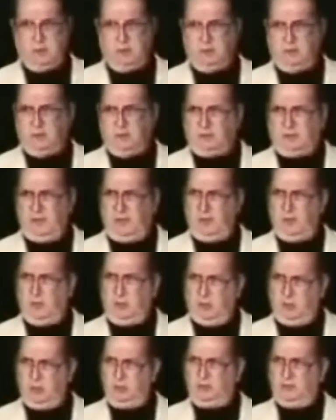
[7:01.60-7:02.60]
to
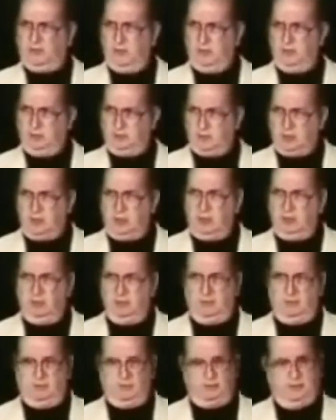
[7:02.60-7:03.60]
understand words and
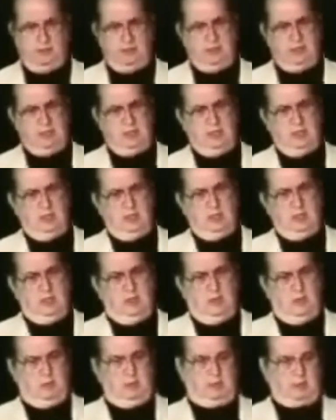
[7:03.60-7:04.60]
terms.
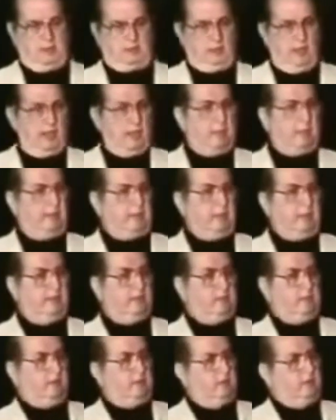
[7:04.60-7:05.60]
Because I
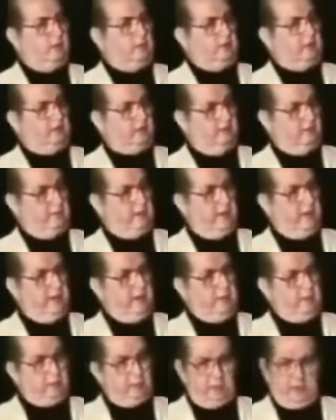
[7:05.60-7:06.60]
believe that there is a
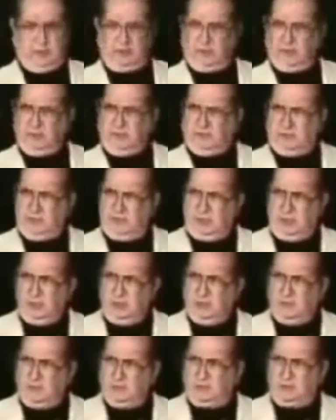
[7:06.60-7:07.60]
divine presence in the
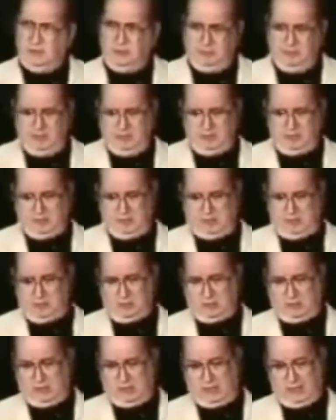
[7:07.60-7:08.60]
universe that men
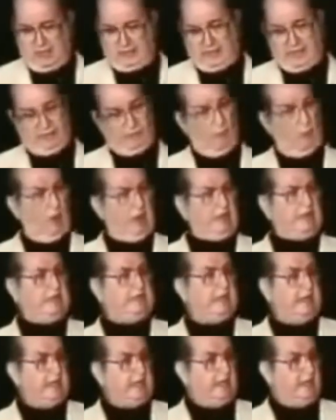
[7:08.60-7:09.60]
call God, and one
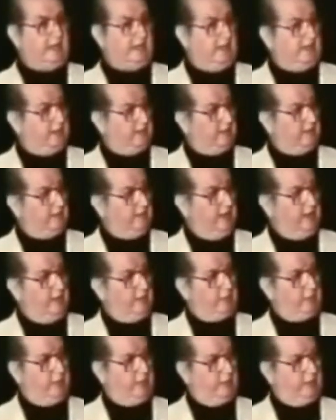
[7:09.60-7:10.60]
day that
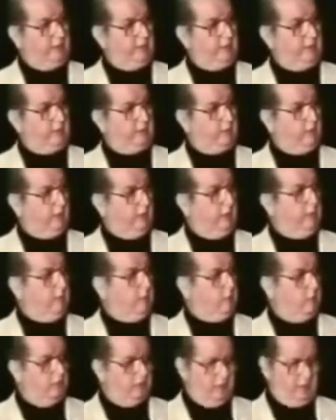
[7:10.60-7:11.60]
divine presence is going to
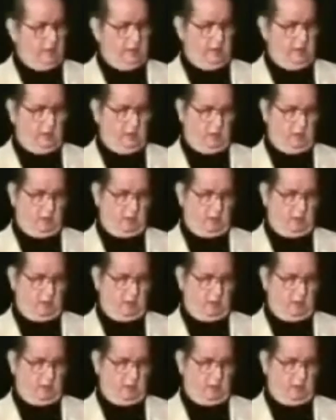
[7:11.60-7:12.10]
move on the